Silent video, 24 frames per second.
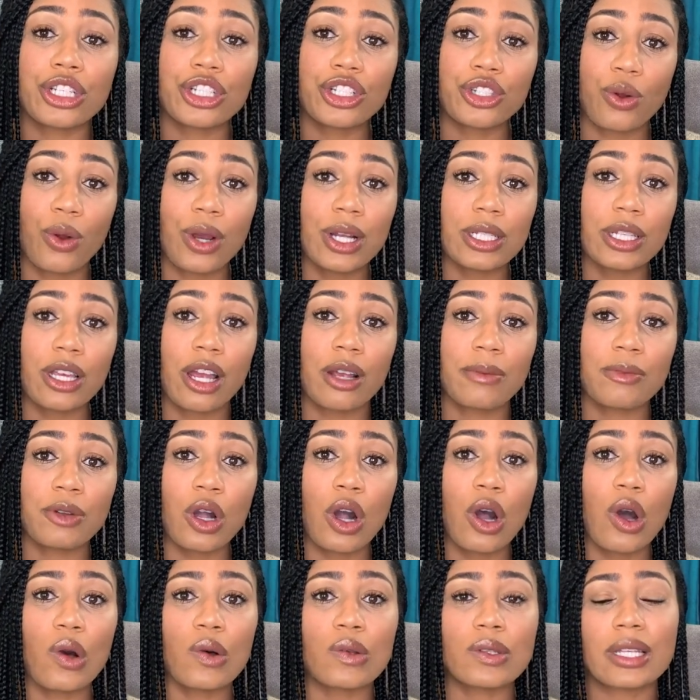short-term
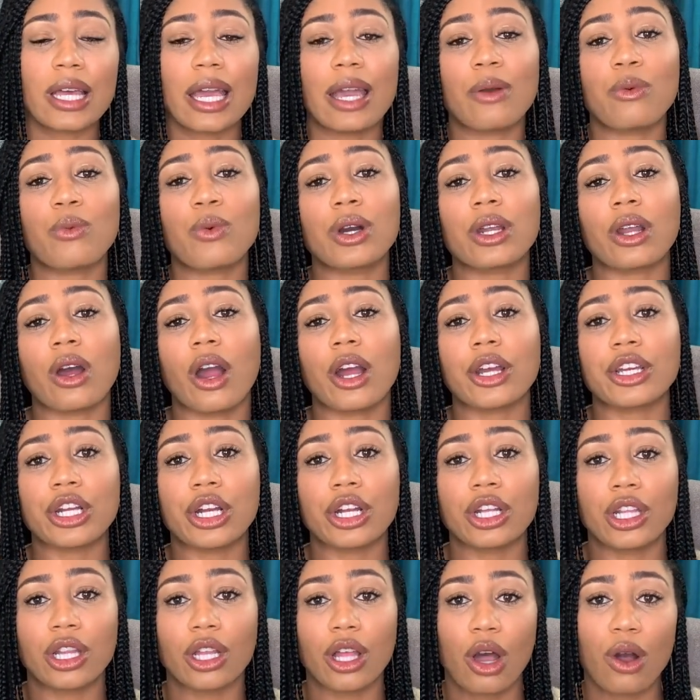goals and what are
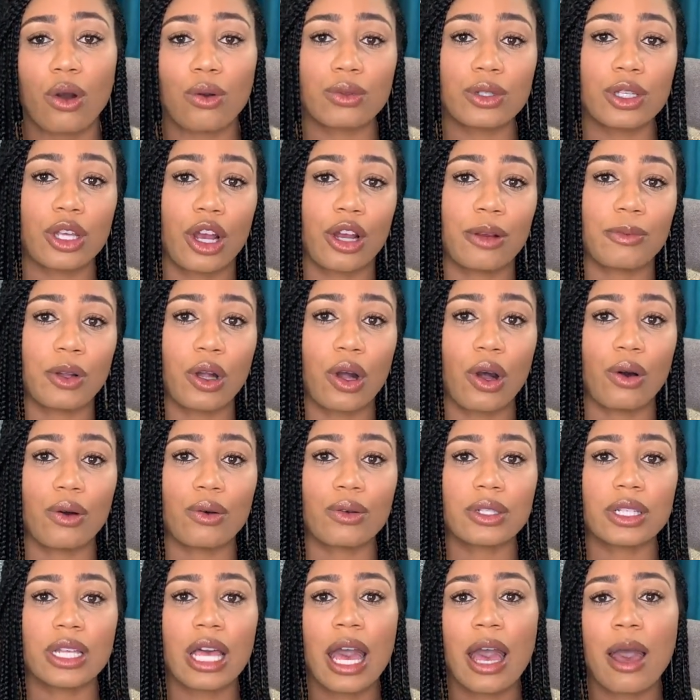your long-term
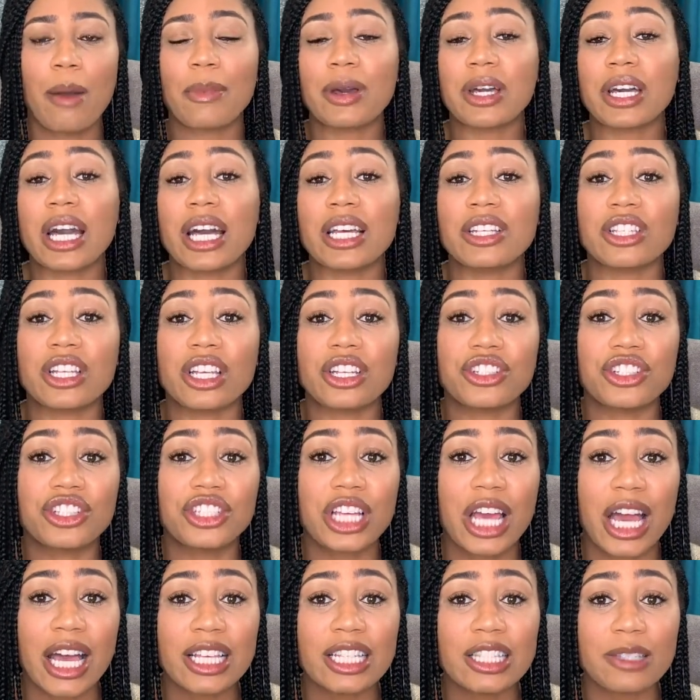goals? Because
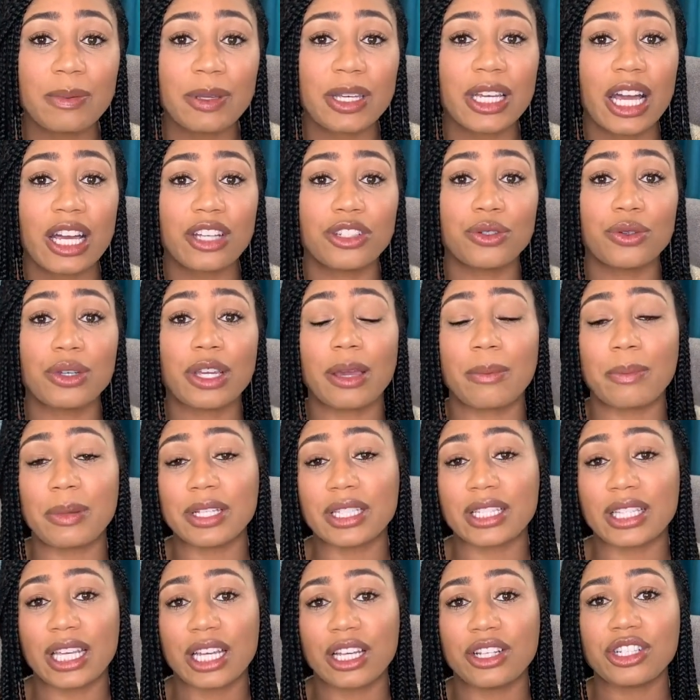just because you can
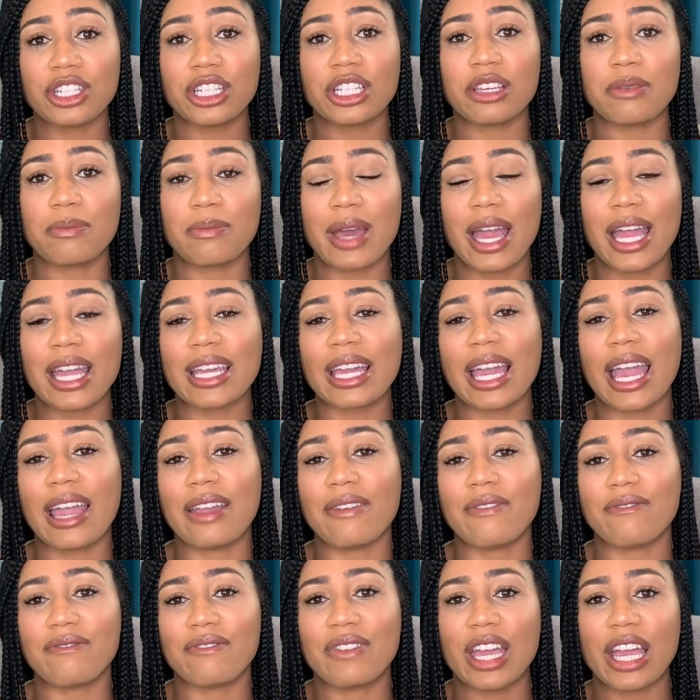potentially make
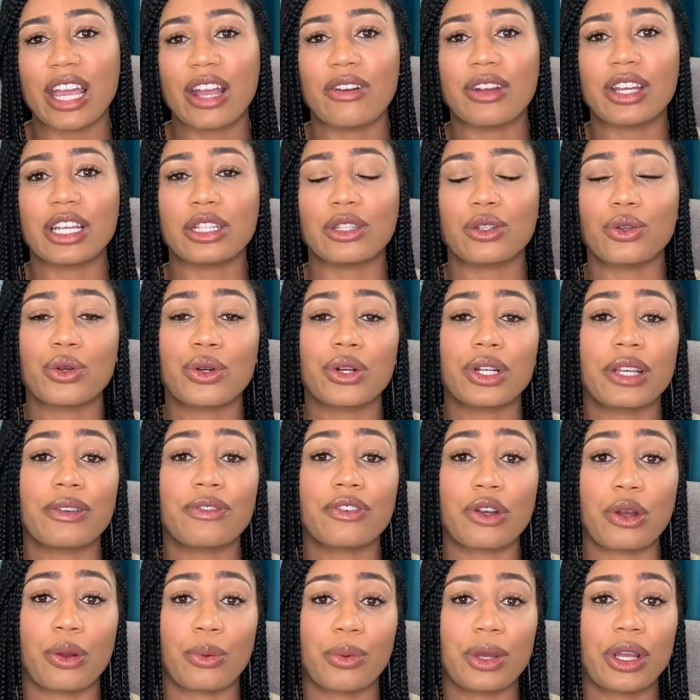a very
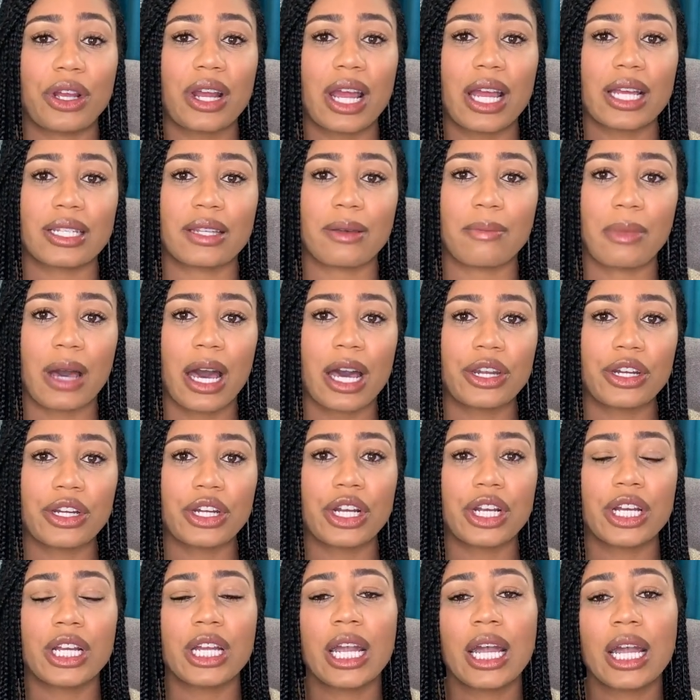lucrative career as a
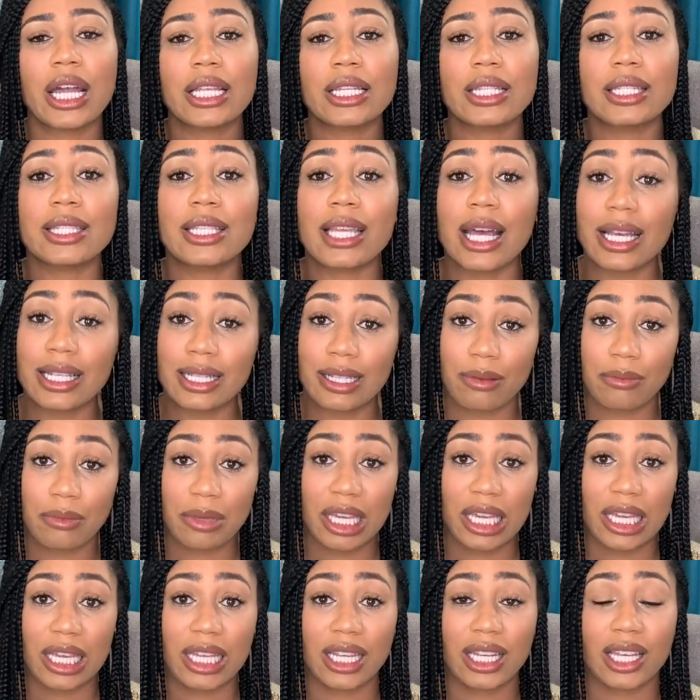monitor doesn't
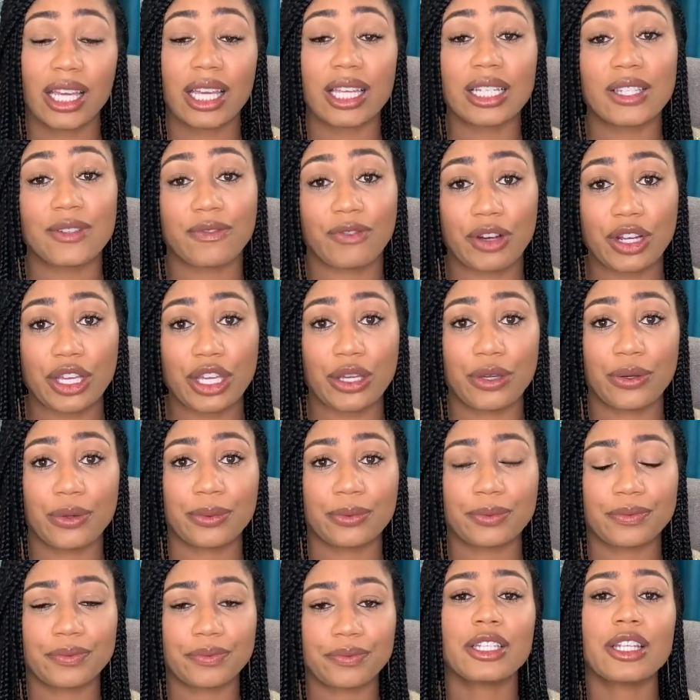mean it's for you.
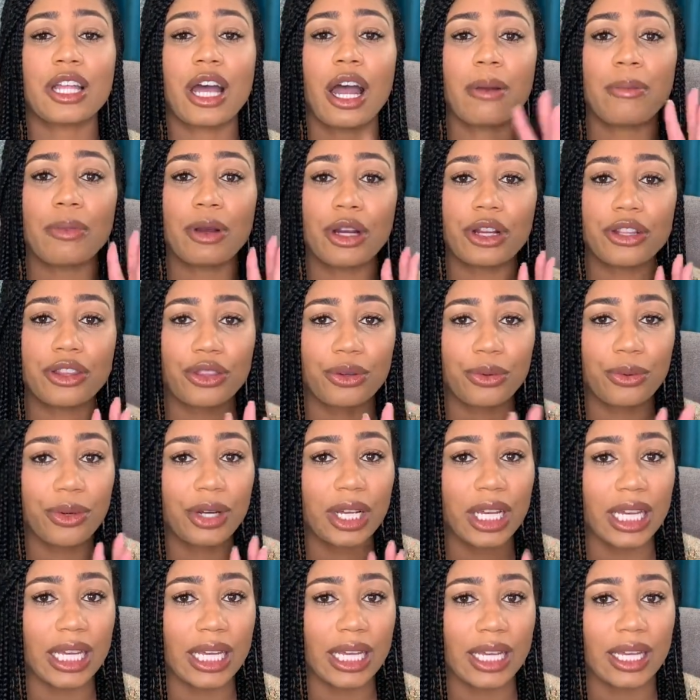Number
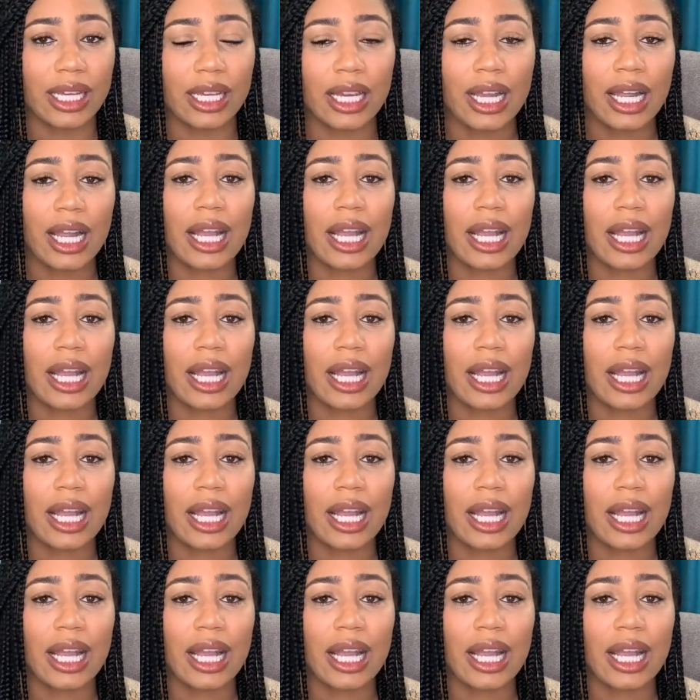3,